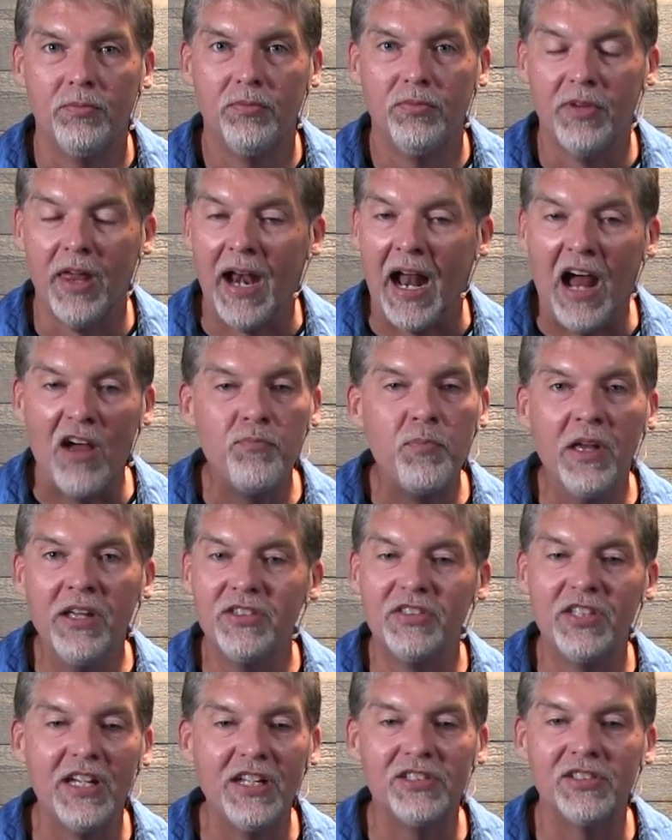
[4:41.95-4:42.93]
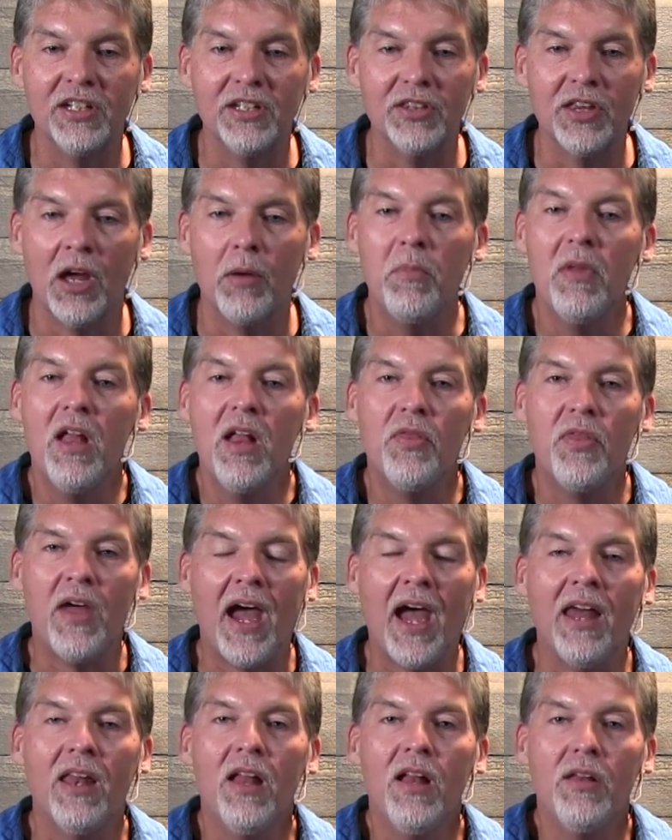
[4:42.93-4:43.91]
That I've been teaching them
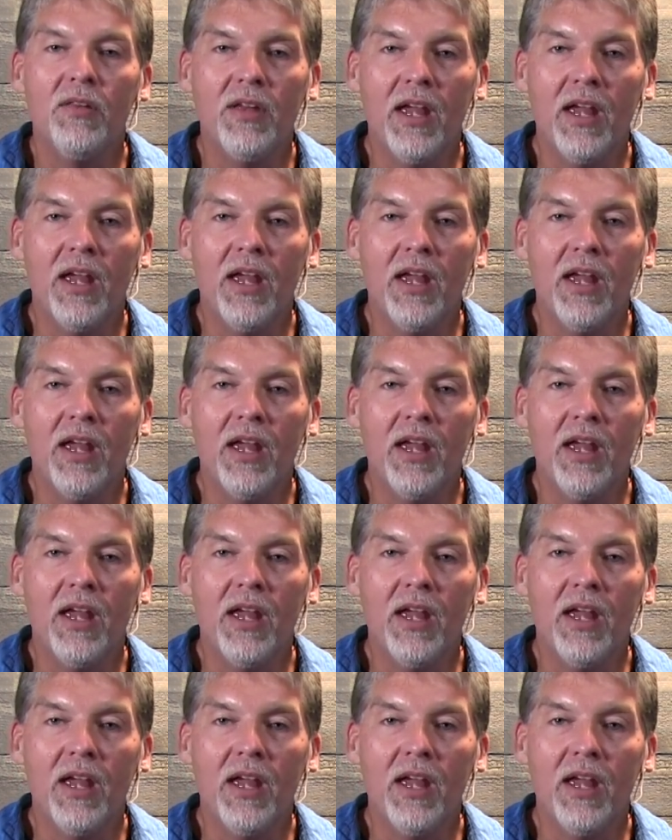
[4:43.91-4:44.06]
that